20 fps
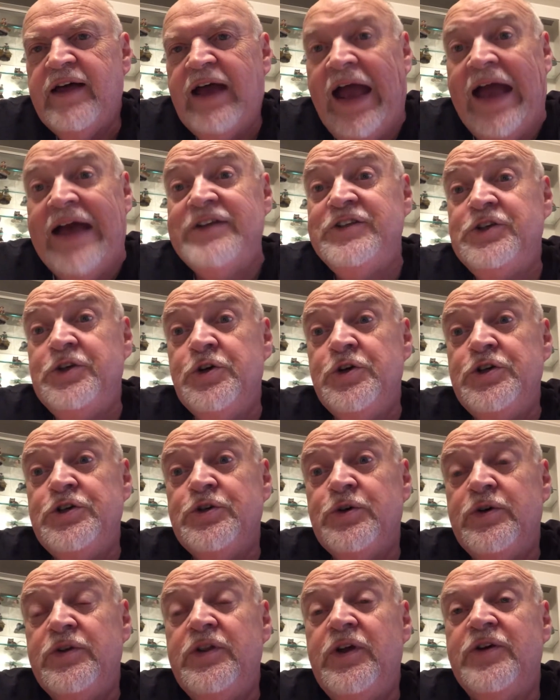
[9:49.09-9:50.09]
as
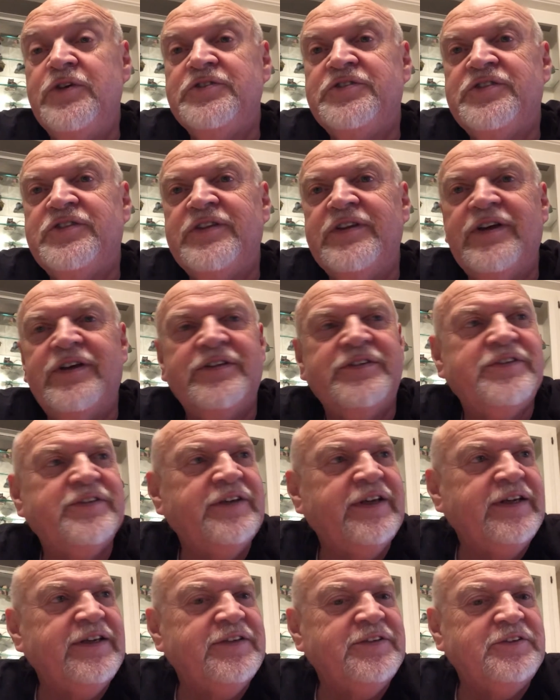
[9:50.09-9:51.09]
usual in those
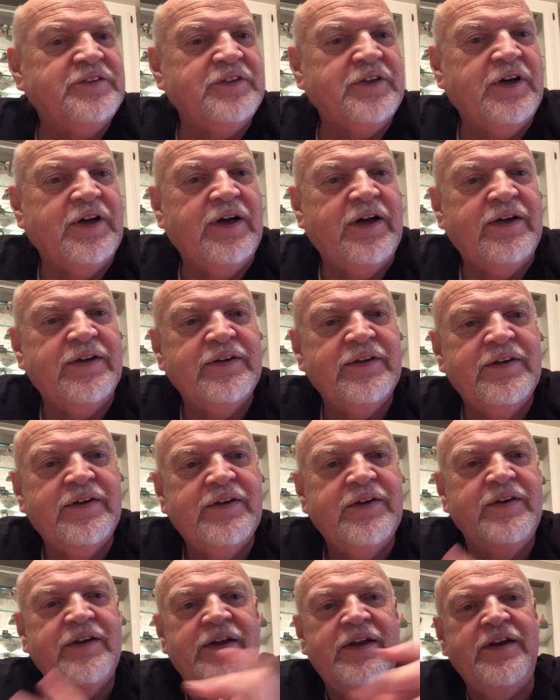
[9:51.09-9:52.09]
things,
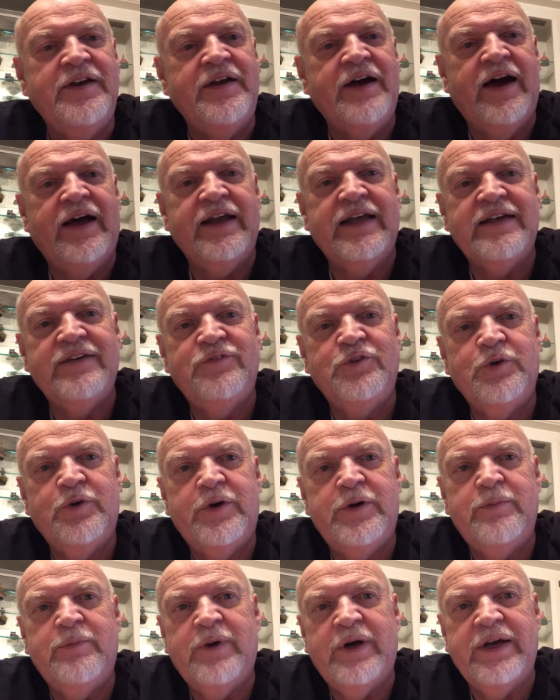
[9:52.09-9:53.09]
not
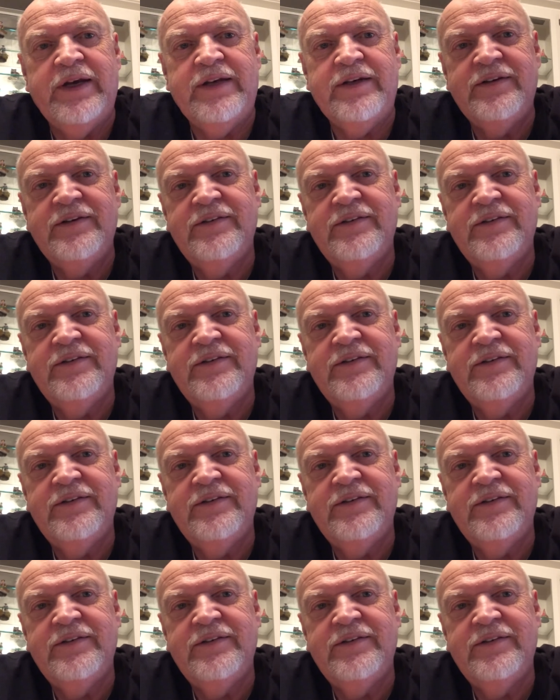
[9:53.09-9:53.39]
everyone might